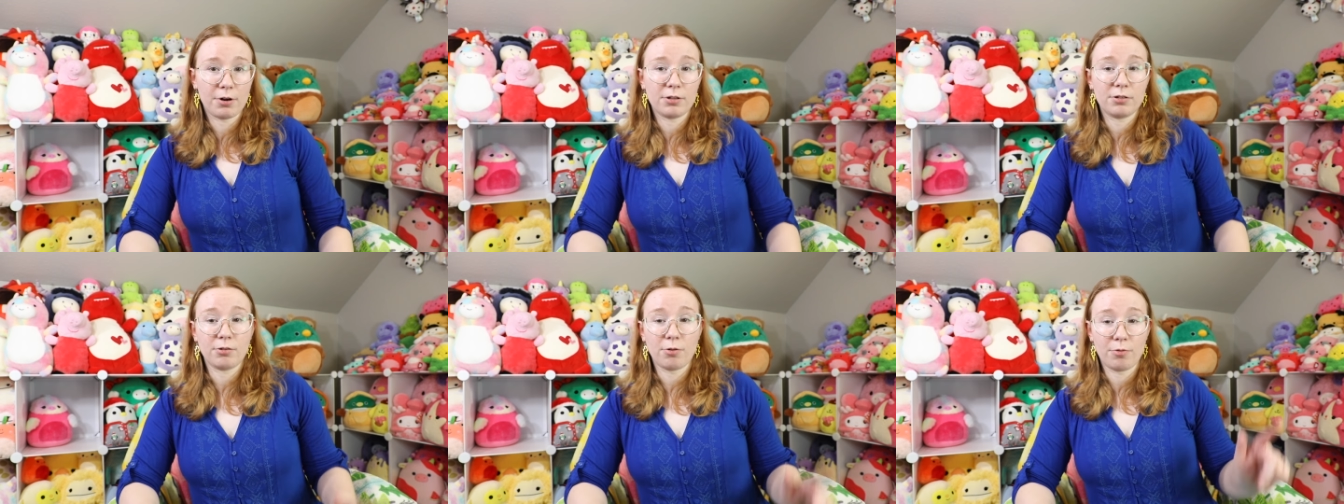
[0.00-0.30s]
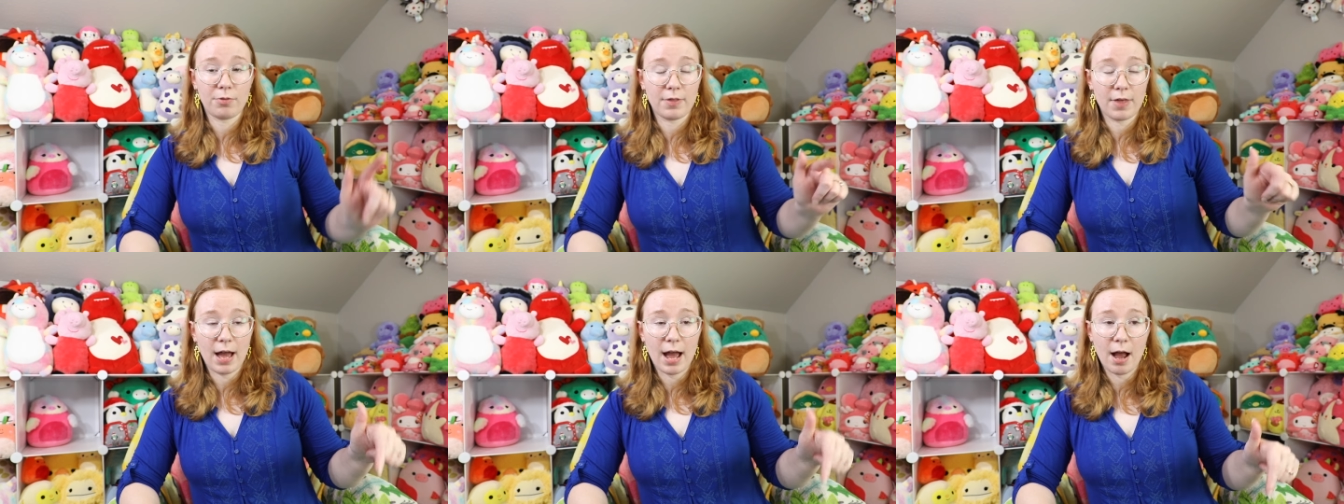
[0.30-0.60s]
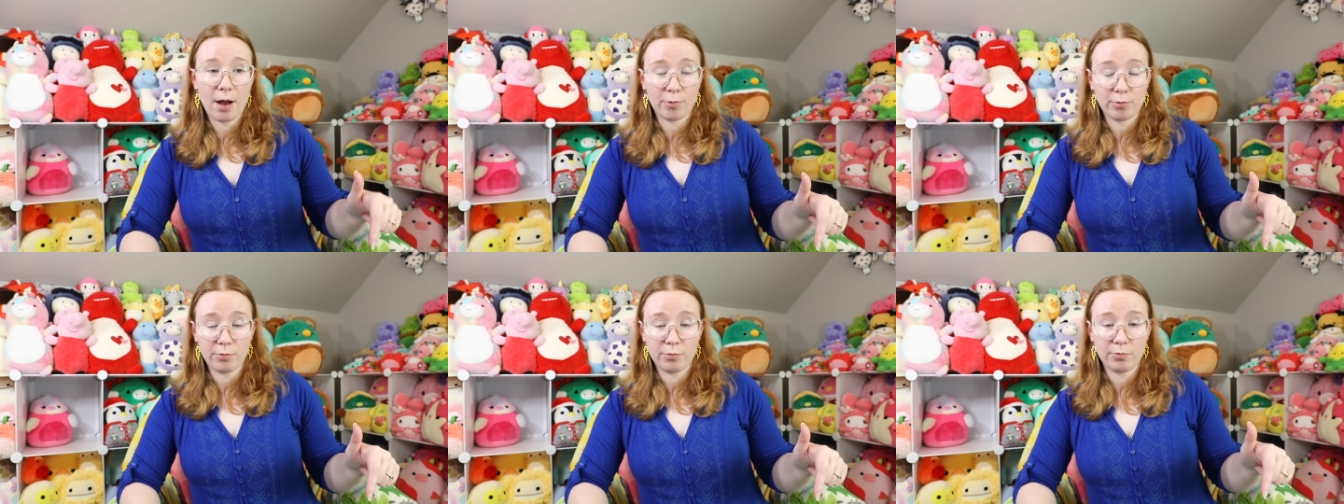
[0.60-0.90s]
so
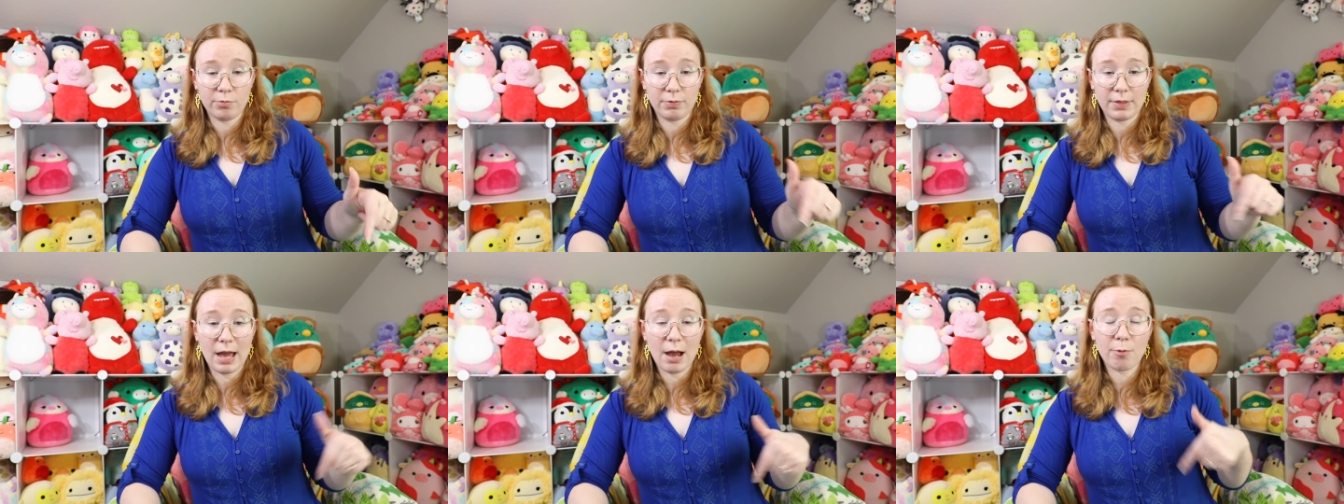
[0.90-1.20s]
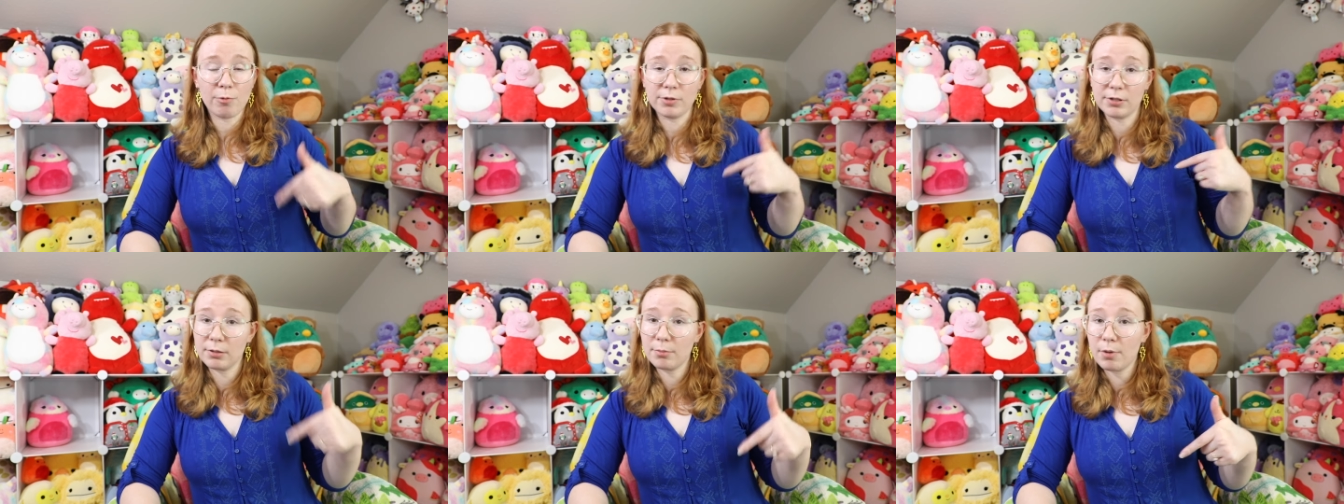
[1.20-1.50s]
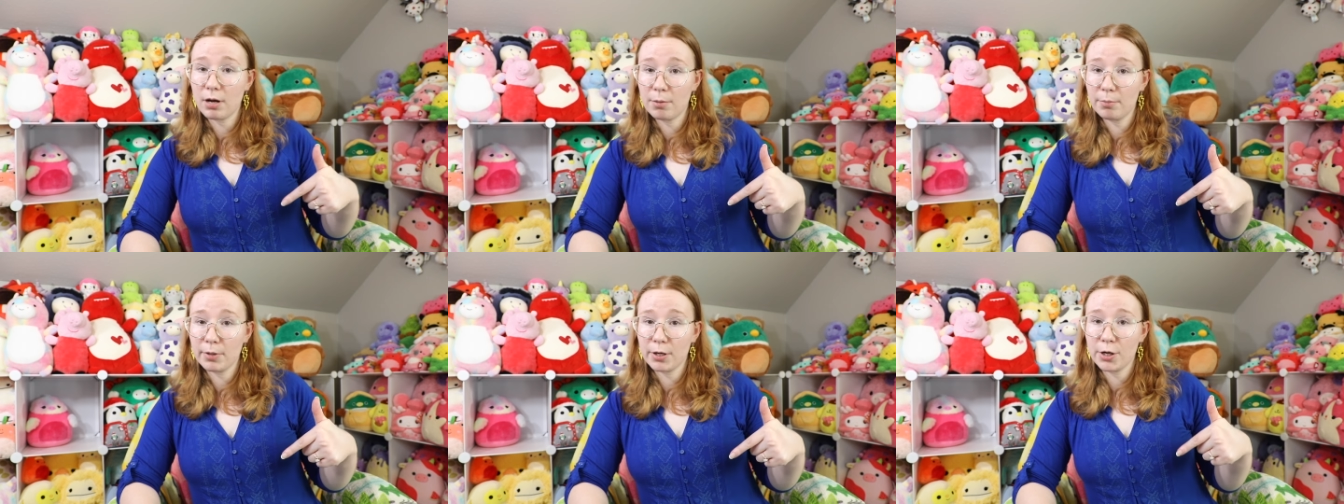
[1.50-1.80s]
that that was a
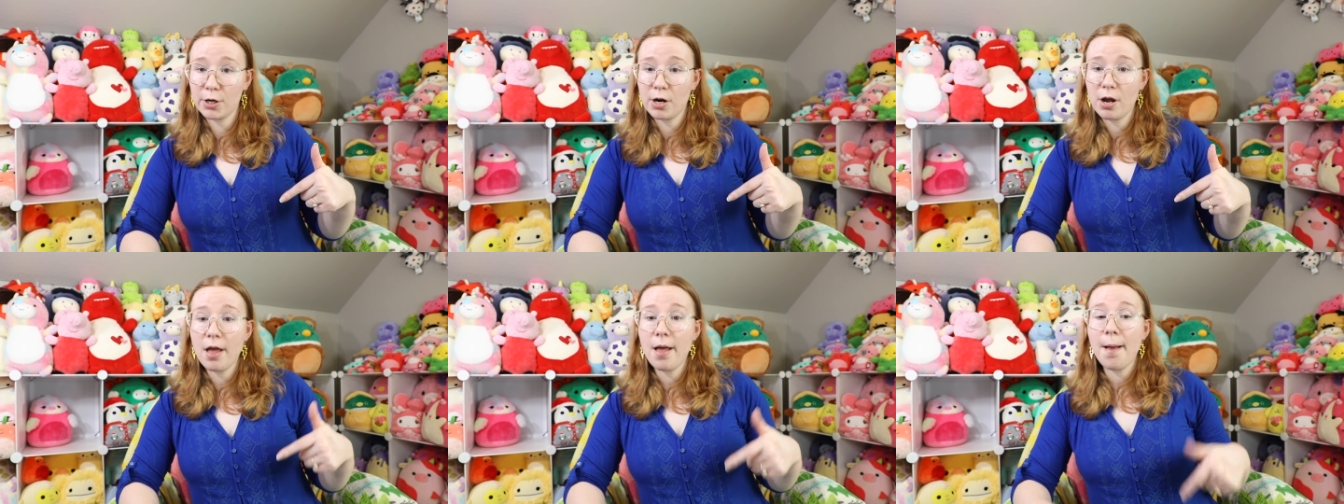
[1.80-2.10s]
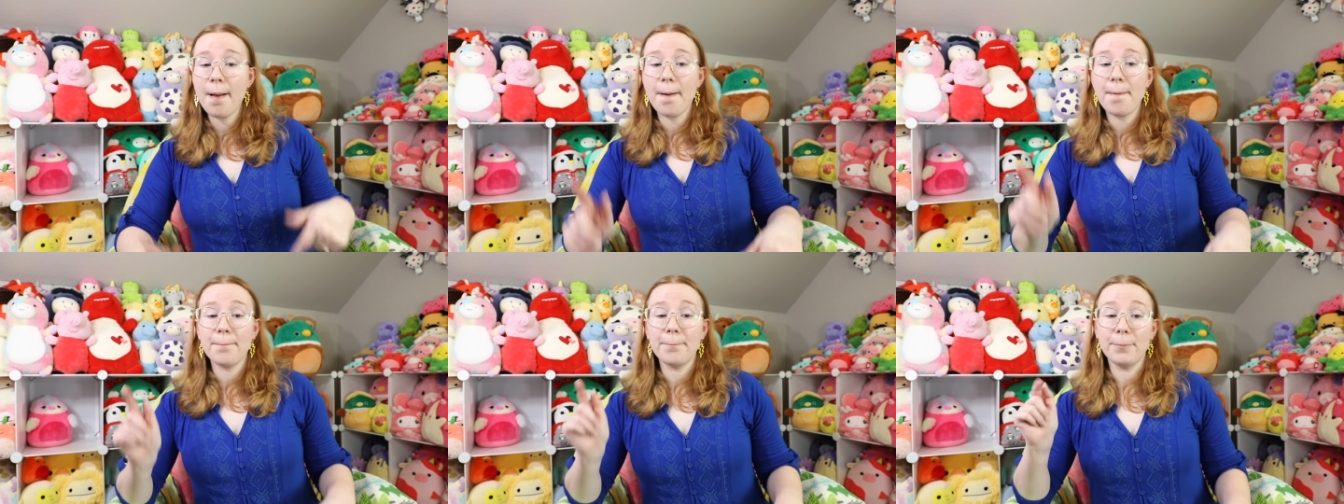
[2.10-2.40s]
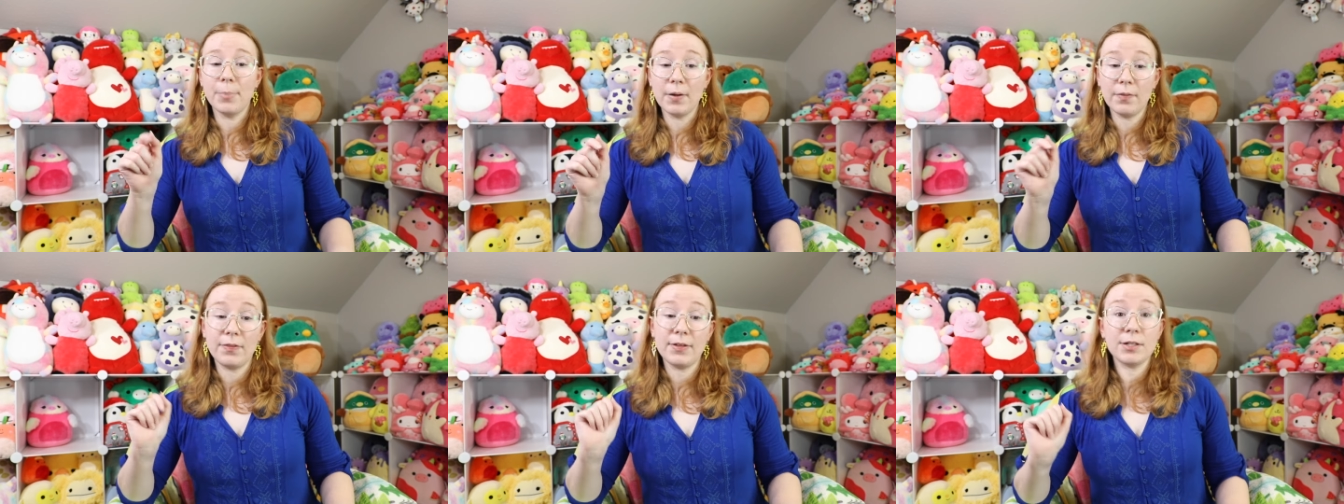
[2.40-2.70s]
bummer,
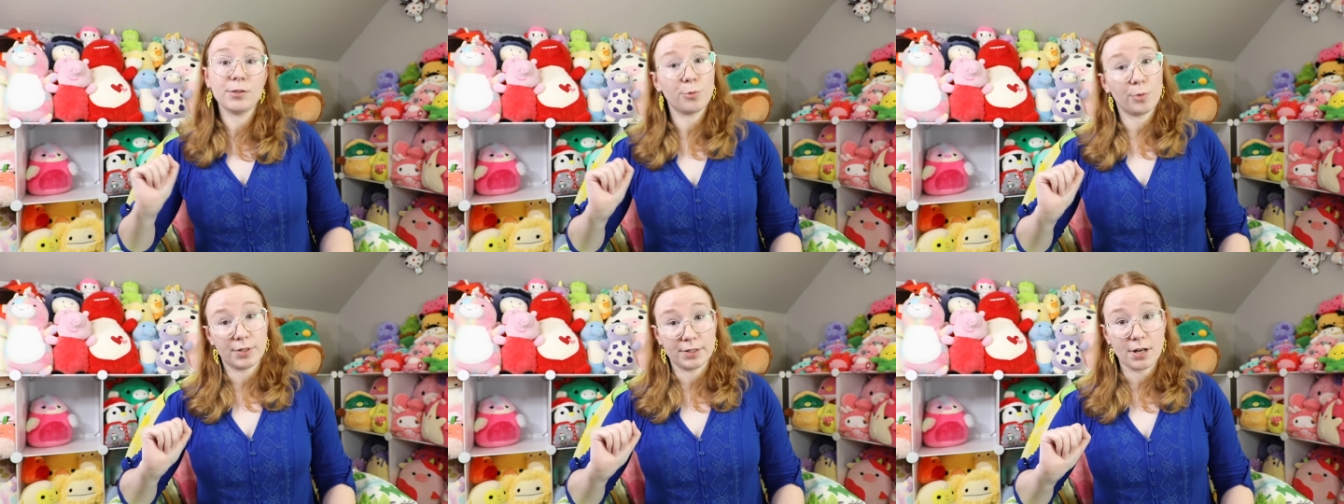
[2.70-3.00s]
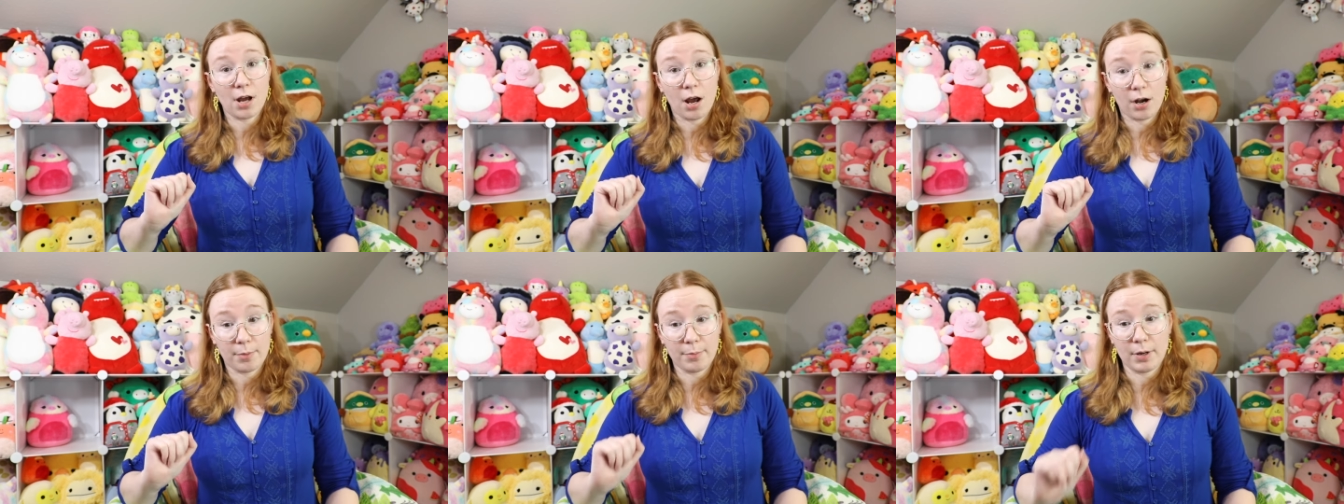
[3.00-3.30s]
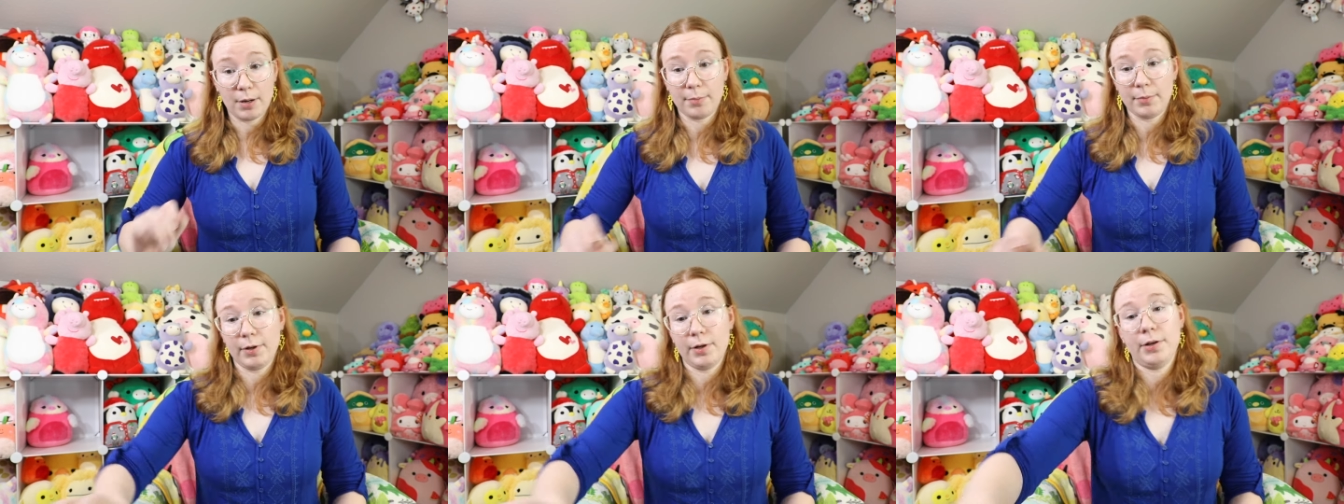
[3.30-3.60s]
but this was not a
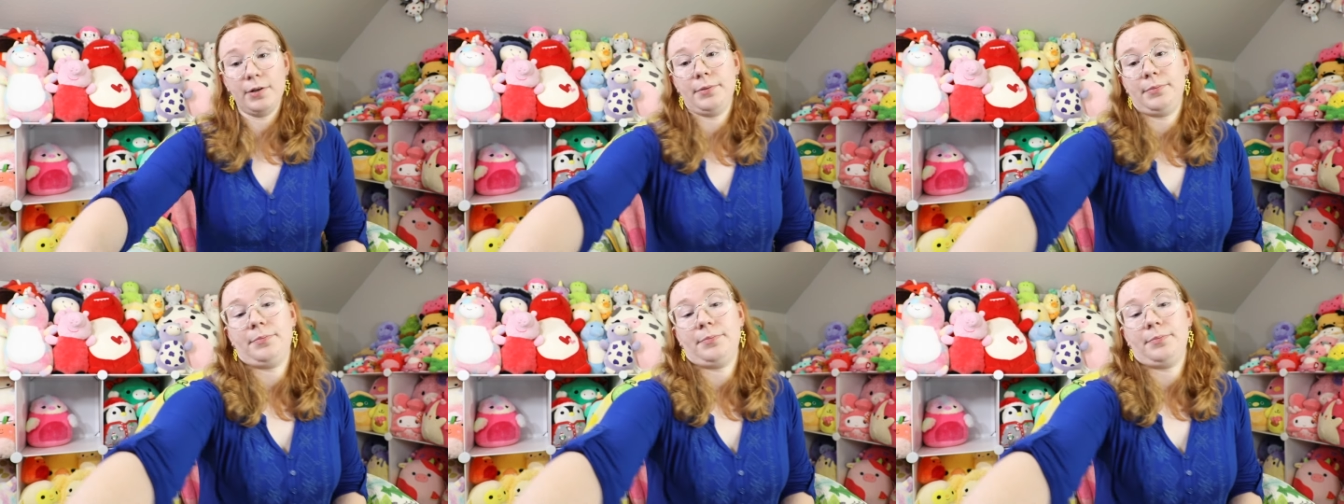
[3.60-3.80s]
bummer.